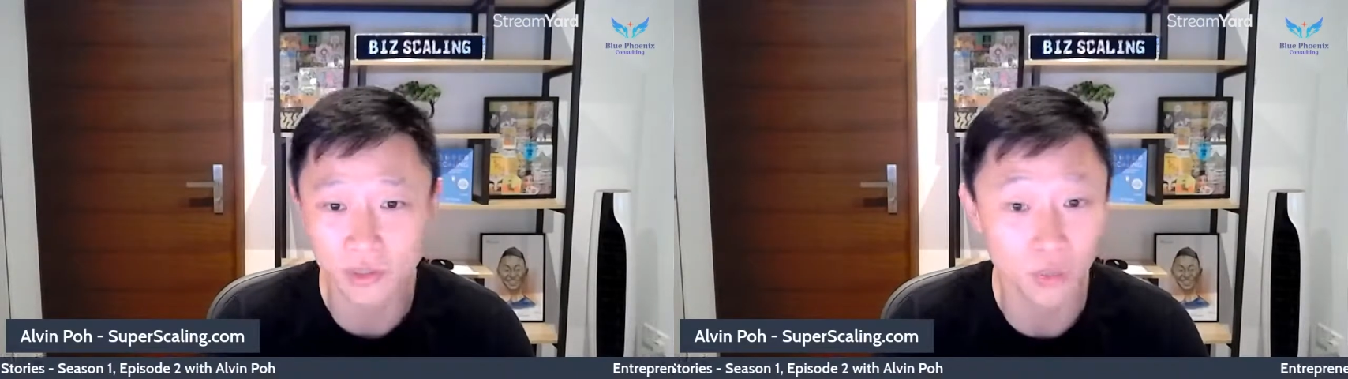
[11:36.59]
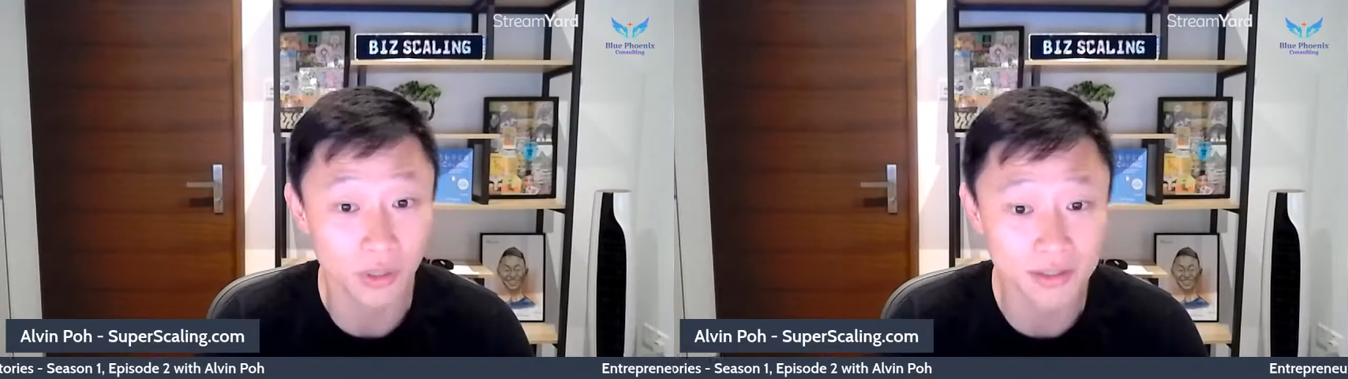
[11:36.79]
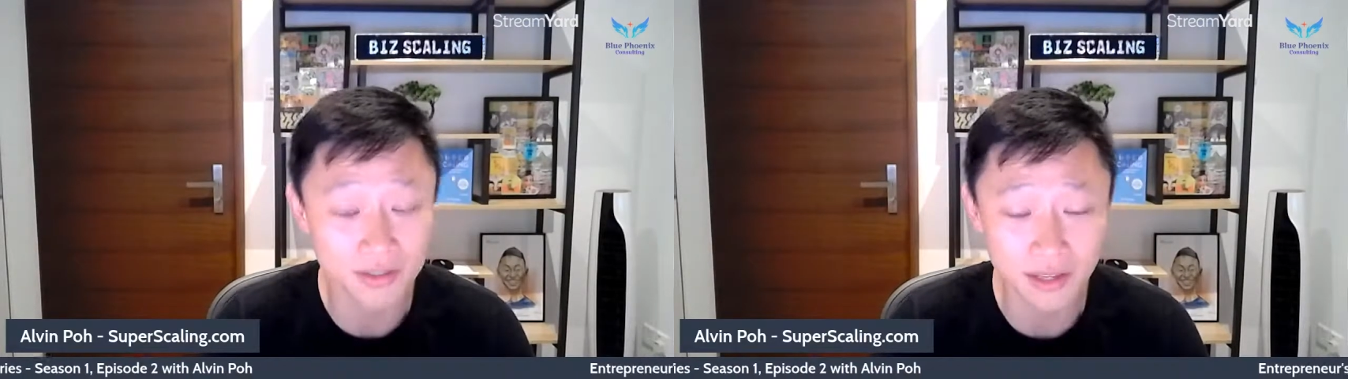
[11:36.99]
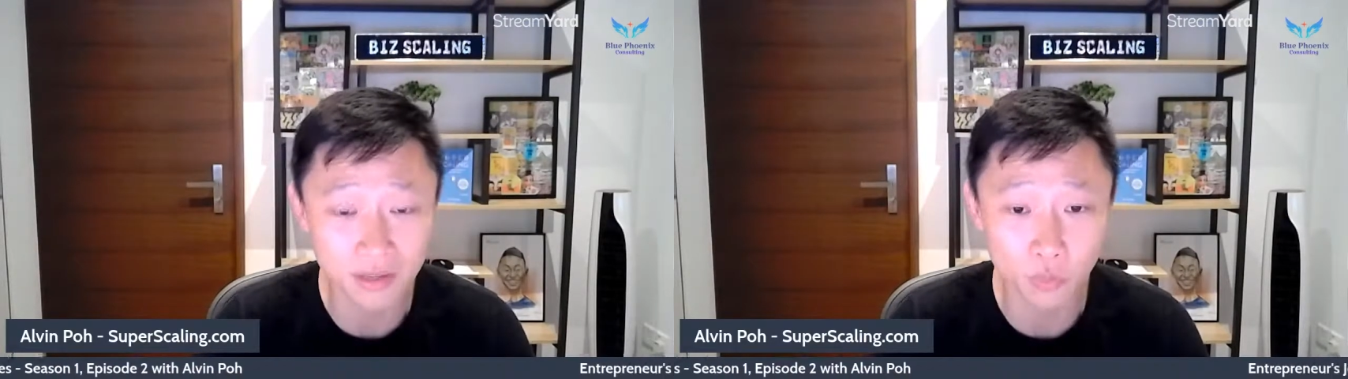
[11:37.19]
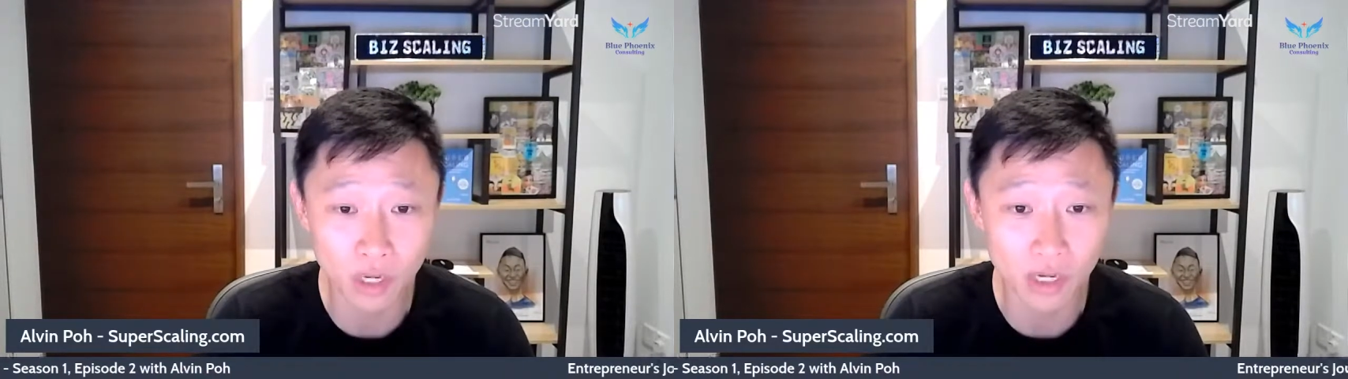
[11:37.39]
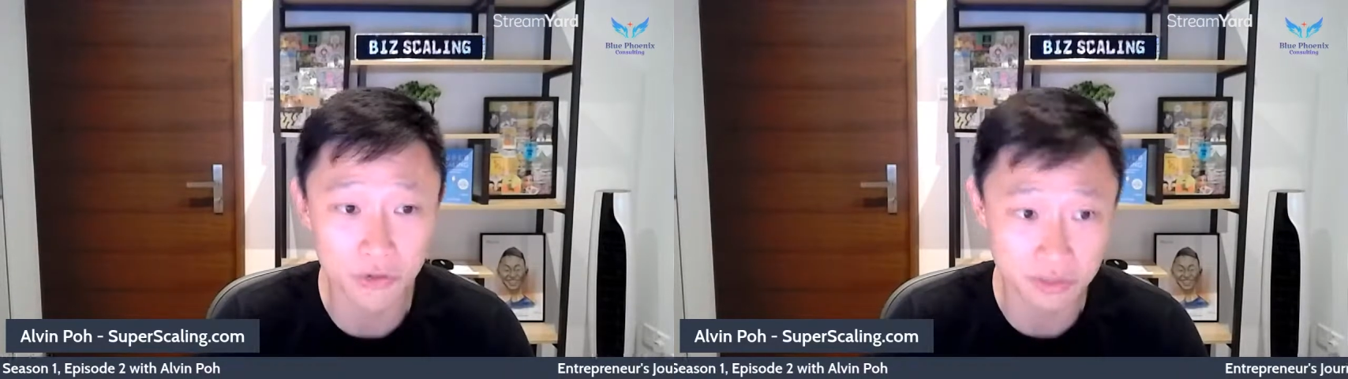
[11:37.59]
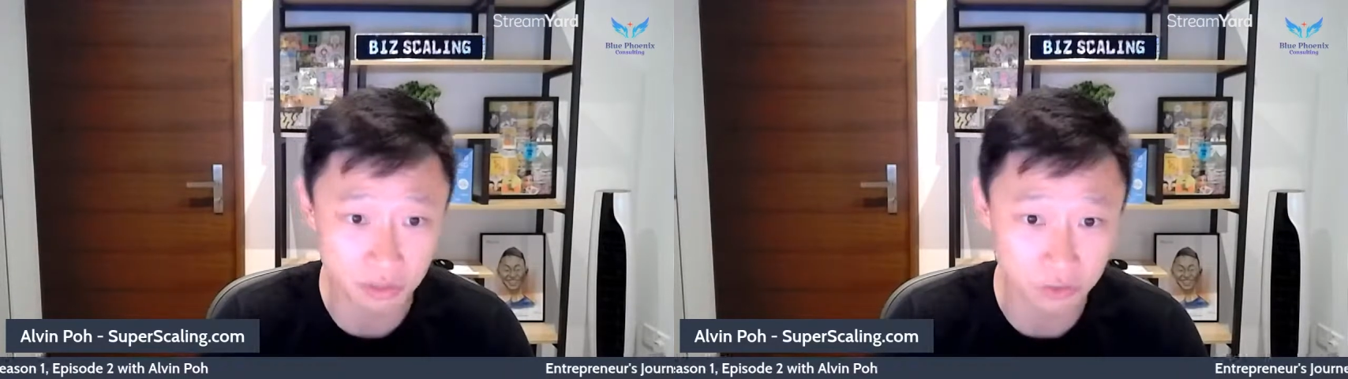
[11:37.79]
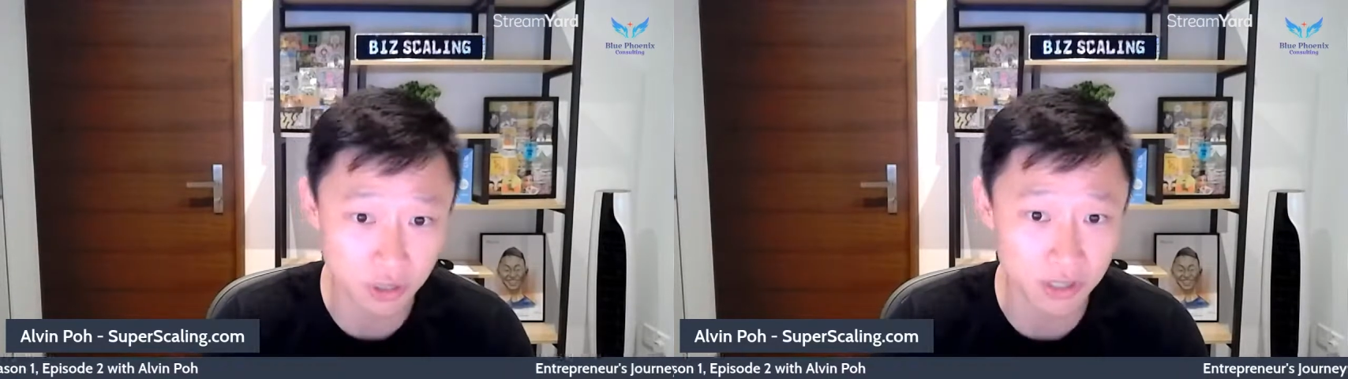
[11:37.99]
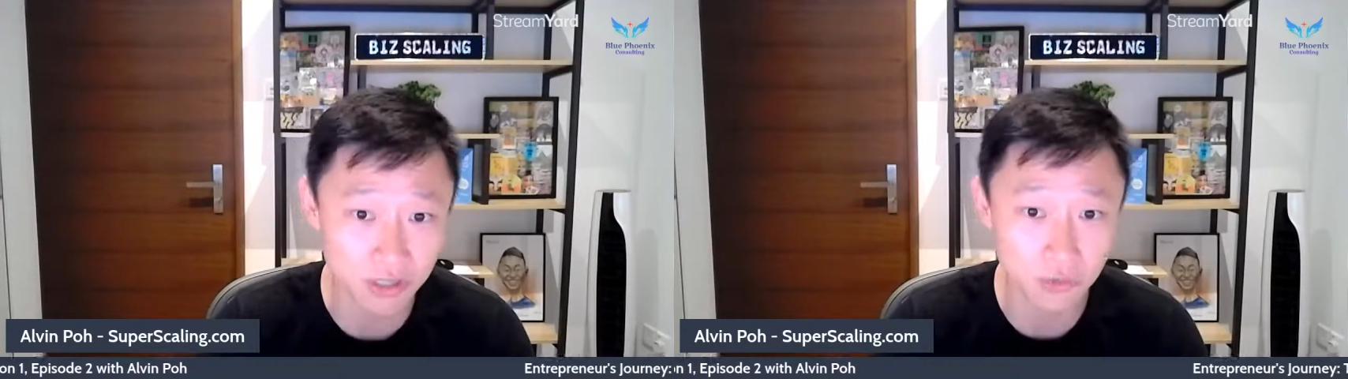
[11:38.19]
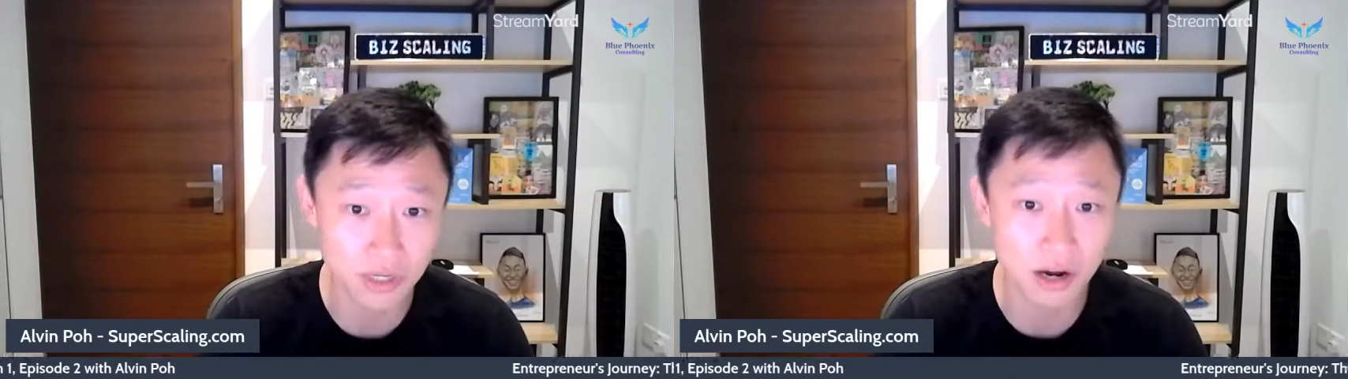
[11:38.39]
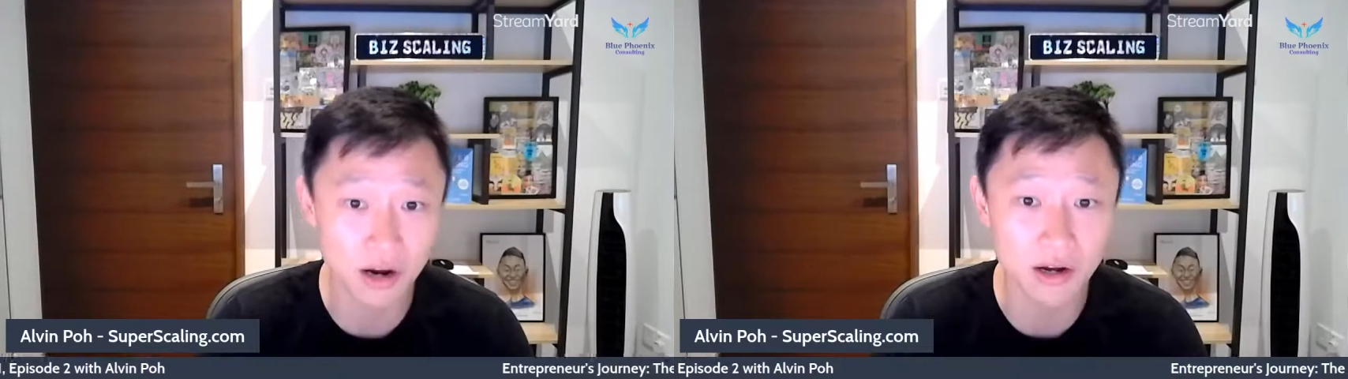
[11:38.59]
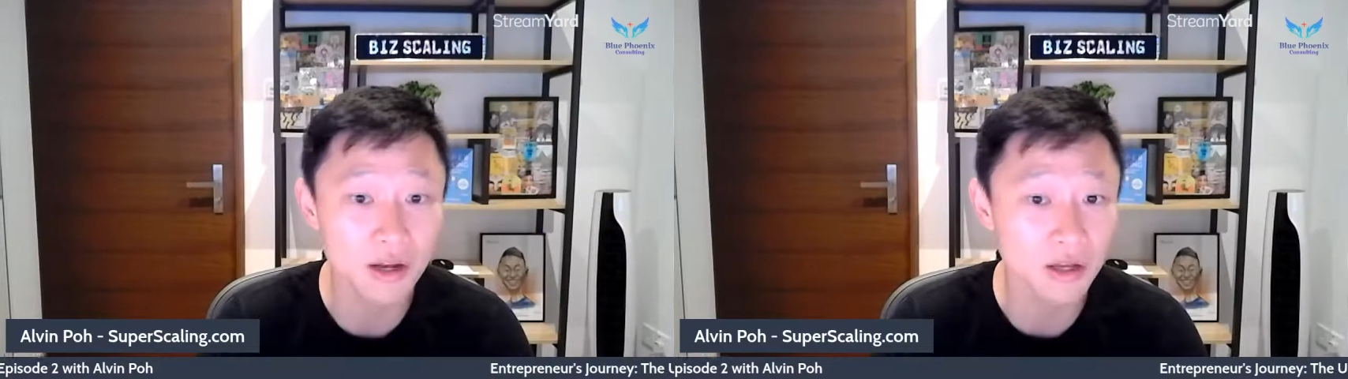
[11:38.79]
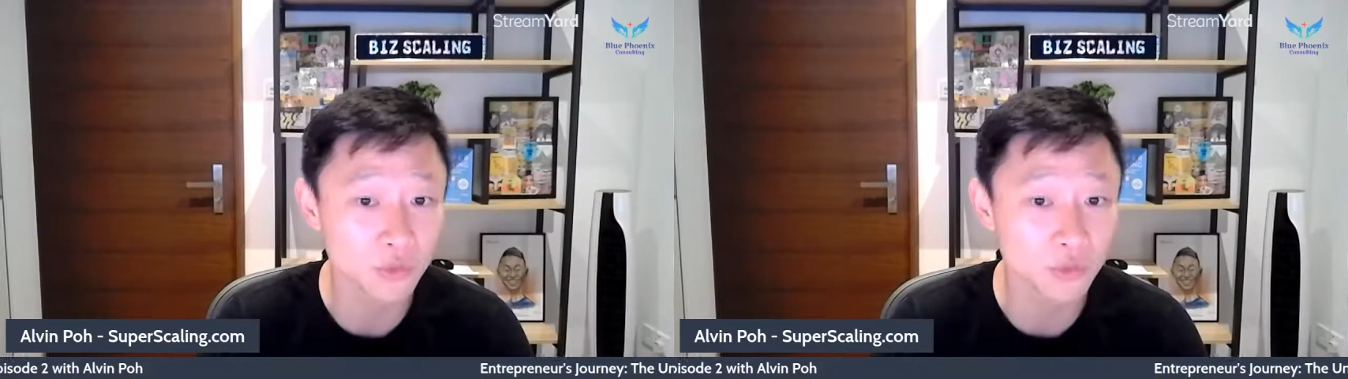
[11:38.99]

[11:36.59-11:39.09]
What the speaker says: to understand what our sales channels are,